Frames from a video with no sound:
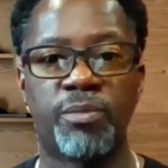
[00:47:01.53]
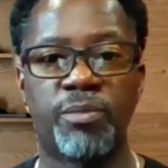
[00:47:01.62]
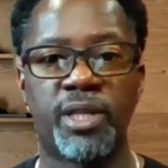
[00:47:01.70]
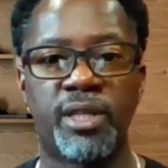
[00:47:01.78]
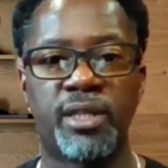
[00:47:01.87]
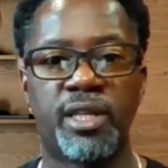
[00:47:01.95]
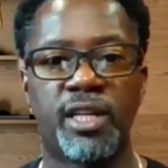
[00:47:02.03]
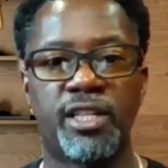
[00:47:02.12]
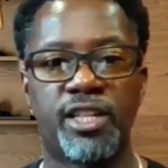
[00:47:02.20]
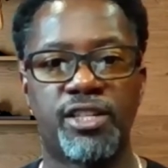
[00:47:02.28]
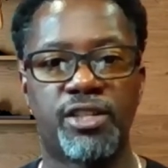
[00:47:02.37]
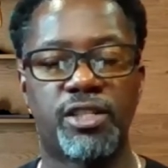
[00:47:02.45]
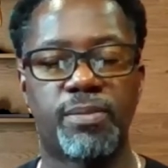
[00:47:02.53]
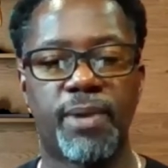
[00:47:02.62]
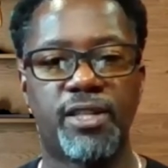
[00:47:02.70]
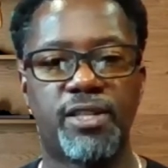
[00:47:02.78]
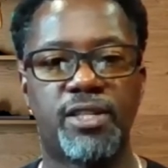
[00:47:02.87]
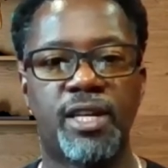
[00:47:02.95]
movement in a digital
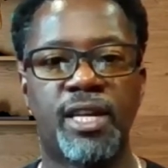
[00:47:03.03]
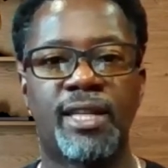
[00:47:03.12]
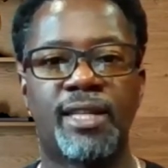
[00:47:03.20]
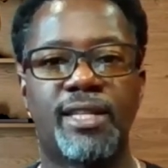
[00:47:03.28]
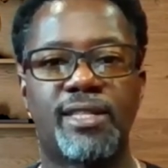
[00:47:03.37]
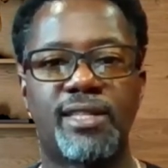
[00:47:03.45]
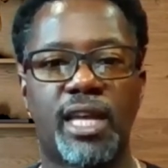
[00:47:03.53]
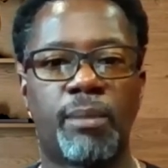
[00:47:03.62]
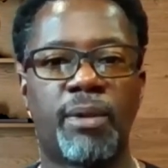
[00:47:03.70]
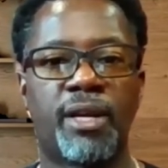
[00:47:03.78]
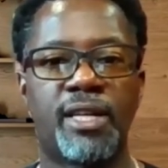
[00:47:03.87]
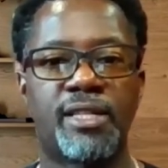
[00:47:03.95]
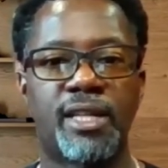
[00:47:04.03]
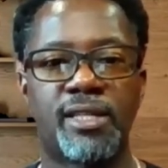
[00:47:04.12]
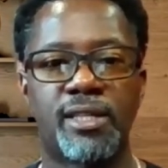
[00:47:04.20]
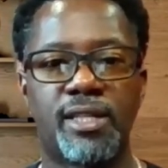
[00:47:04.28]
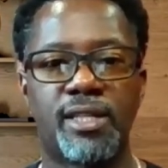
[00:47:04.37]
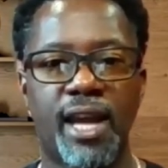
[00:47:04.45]
space, the settlement is
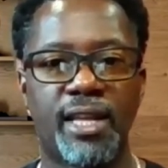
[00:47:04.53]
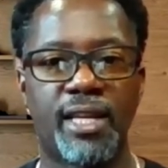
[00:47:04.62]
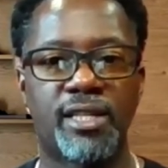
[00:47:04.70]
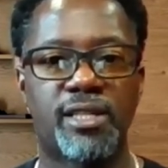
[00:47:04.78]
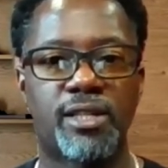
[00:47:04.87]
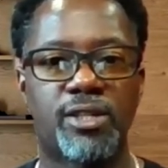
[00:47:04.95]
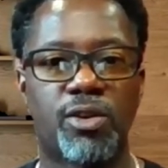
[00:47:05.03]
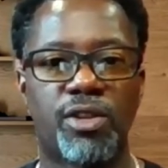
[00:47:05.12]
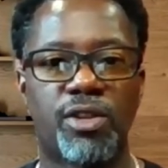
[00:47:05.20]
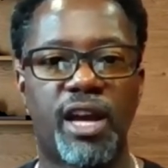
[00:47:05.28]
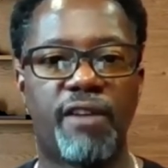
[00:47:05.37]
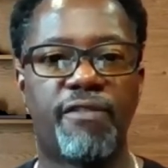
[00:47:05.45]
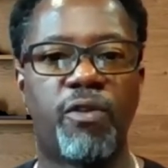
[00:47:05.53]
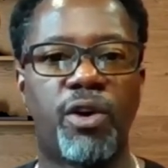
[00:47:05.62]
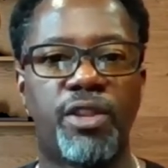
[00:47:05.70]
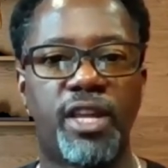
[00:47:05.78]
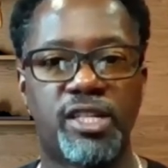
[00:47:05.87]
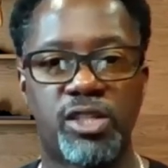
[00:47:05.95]
instantaneous. So
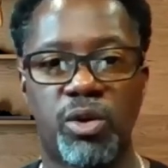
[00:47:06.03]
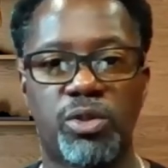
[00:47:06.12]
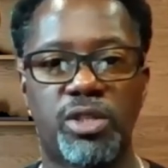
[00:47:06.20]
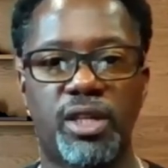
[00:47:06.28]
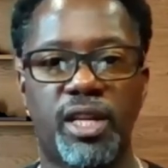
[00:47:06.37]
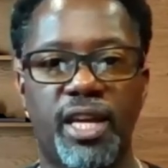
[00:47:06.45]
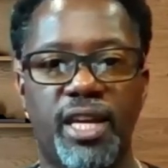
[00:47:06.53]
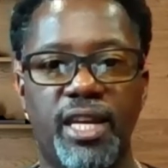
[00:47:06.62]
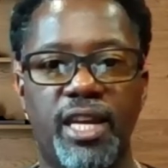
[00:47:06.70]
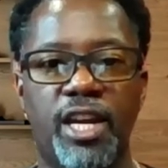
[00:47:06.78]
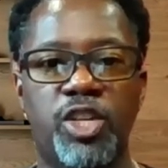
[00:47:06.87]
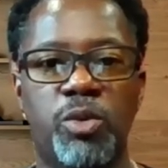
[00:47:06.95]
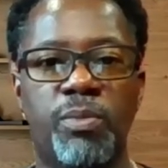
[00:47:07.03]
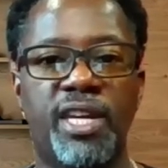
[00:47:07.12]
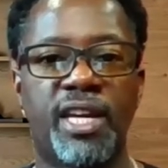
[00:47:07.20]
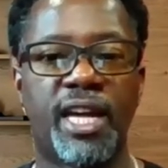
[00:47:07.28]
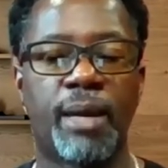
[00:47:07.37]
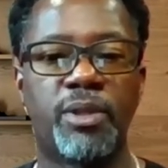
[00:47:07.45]
therefore, there's no delay in
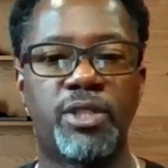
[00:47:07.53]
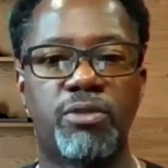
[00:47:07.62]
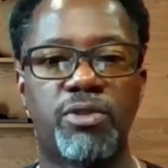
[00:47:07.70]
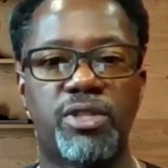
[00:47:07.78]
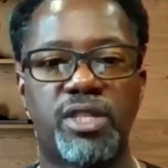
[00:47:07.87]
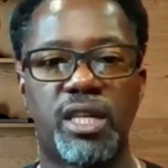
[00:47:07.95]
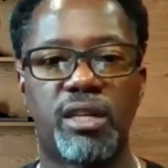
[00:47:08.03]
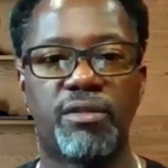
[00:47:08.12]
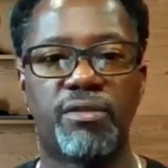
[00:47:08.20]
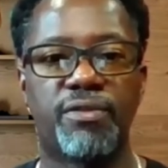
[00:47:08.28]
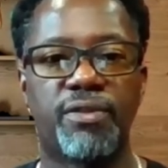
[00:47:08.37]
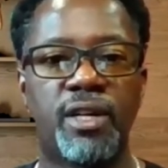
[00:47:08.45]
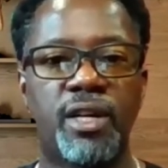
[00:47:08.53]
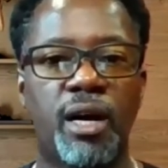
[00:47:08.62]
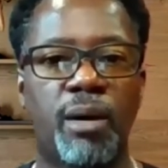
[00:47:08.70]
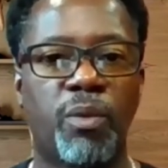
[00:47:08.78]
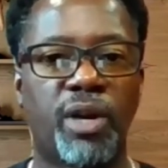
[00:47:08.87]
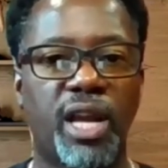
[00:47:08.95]
being able to receive
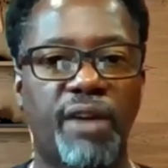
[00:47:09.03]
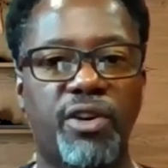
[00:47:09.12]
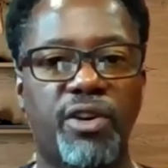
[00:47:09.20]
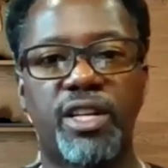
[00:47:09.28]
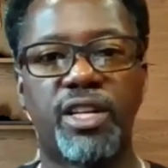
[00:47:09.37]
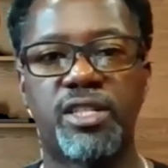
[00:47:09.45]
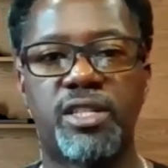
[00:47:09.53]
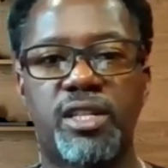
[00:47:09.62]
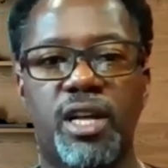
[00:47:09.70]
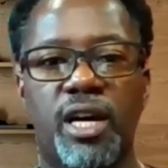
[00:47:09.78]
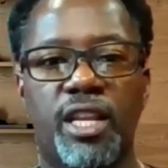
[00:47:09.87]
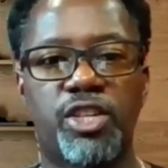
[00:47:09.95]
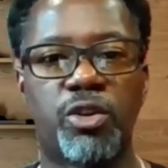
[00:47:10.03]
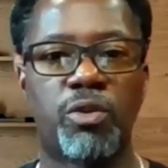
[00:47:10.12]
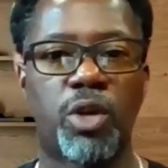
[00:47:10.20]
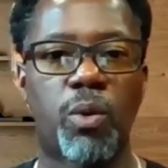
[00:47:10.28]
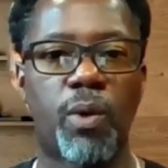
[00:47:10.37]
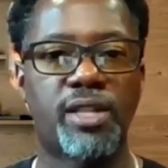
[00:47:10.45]
whatever it is that
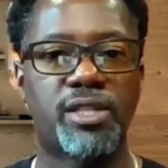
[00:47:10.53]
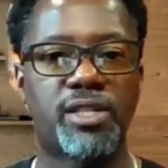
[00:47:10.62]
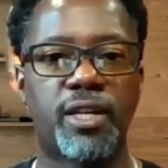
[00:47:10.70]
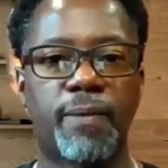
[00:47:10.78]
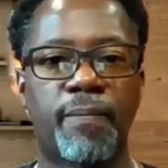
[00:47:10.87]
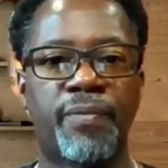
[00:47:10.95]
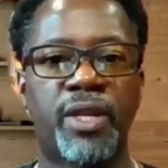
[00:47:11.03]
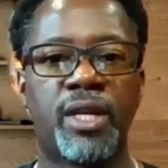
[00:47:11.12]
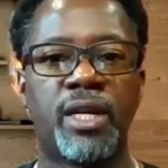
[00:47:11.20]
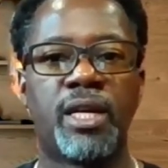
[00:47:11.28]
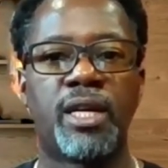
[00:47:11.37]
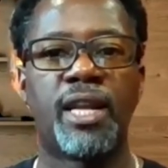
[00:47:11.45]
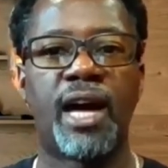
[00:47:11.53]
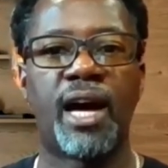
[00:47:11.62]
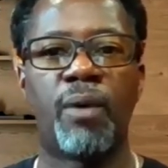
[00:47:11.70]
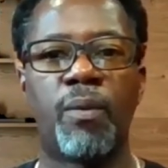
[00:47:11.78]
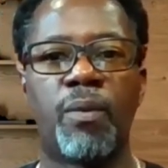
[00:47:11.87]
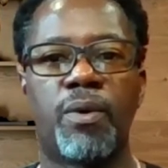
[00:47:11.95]
you're requesting.
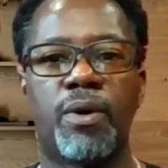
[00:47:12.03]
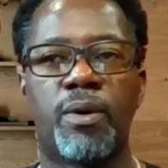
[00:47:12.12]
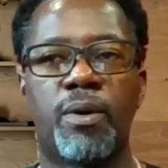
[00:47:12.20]
Now,